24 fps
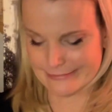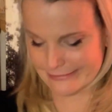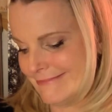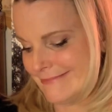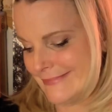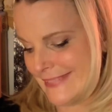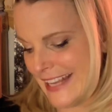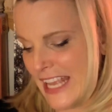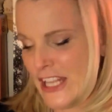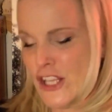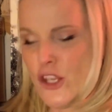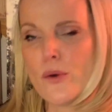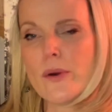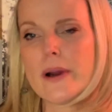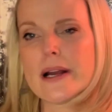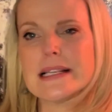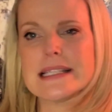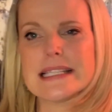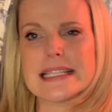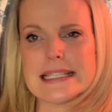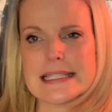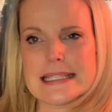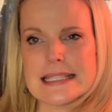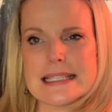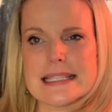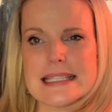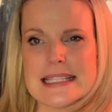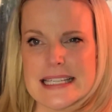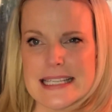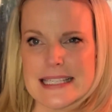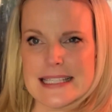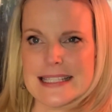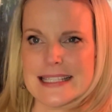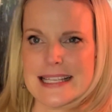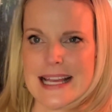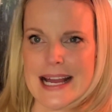And you guys get to see a
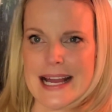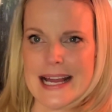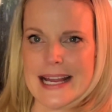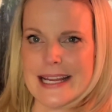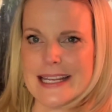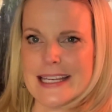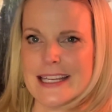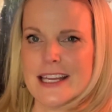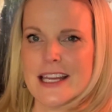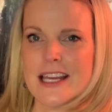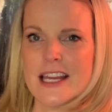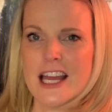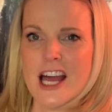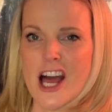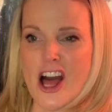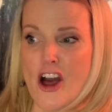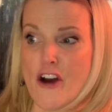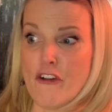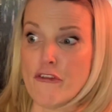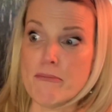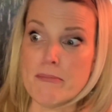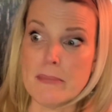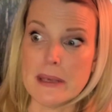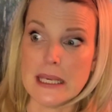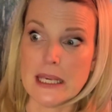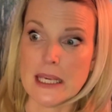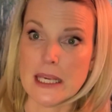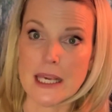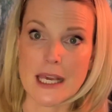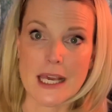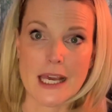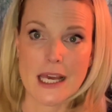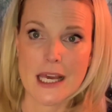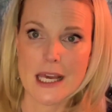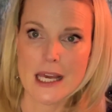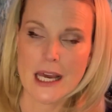side of
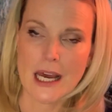me,